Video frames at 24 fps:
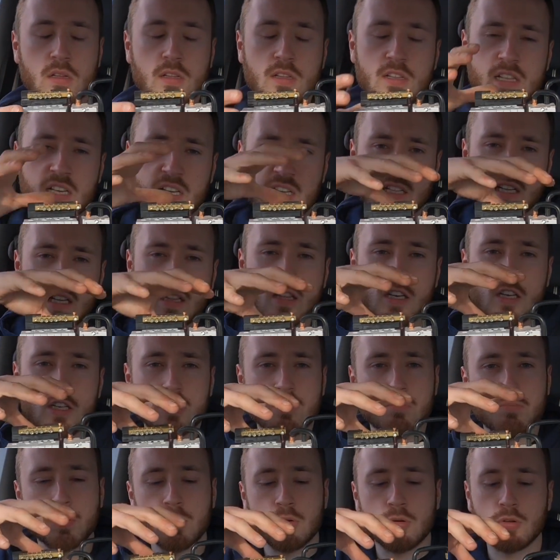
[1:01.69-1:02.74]
16th
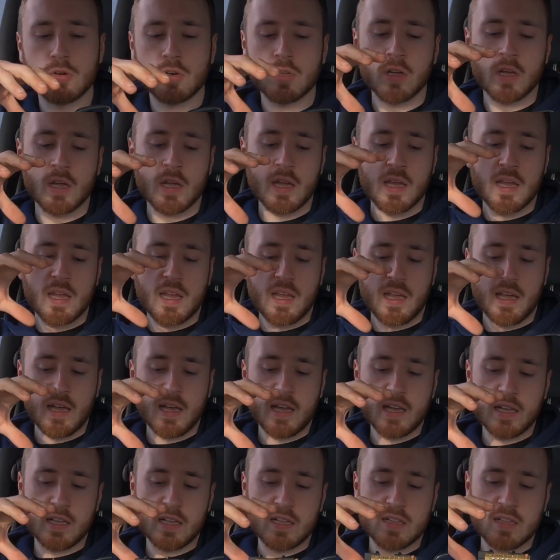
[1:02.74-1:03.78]
edition board
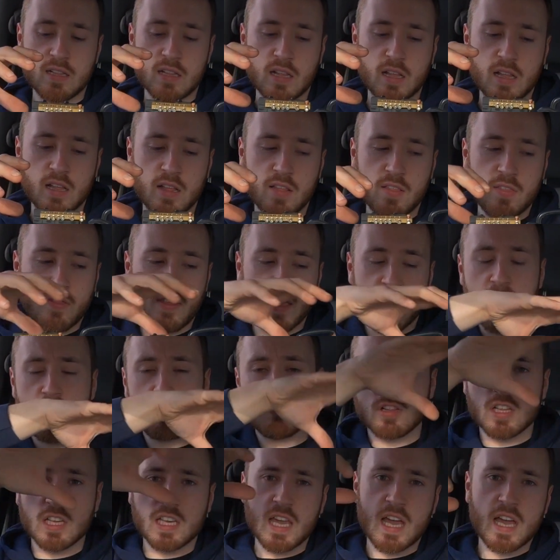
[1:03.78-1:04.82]
is the
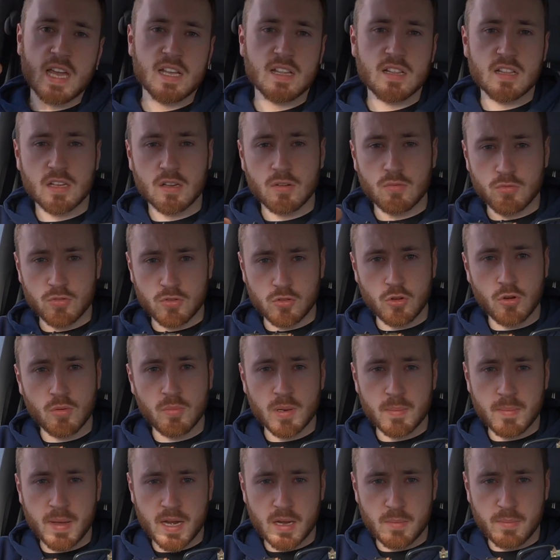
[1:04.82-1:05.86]
outer casing was
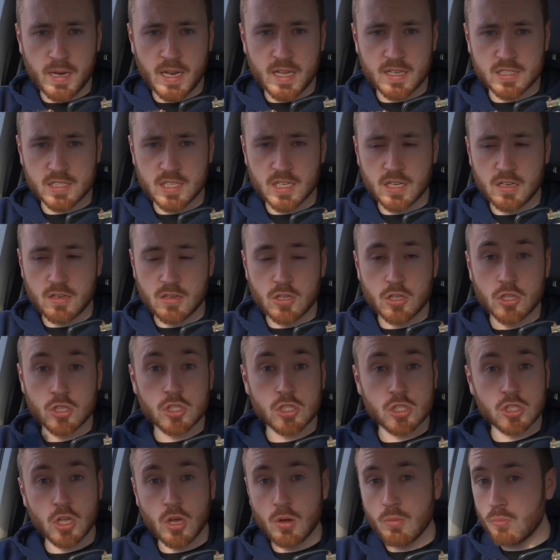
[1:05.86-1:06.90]
normally made of plastic.
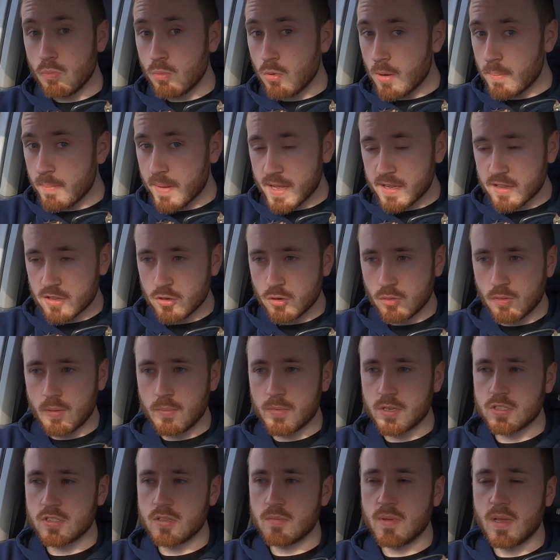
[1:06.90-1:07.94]
Some were metal, I
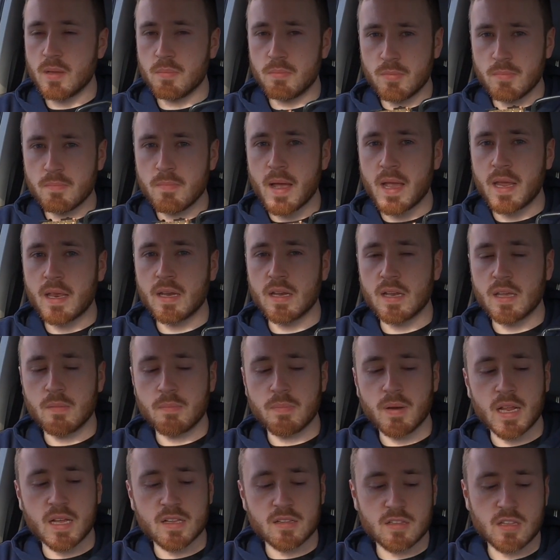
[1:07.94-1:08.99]
must admit, but mainly
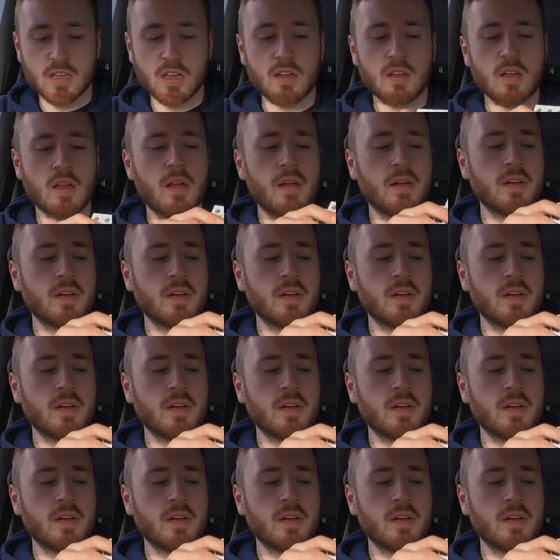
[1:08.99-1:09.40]
plastic.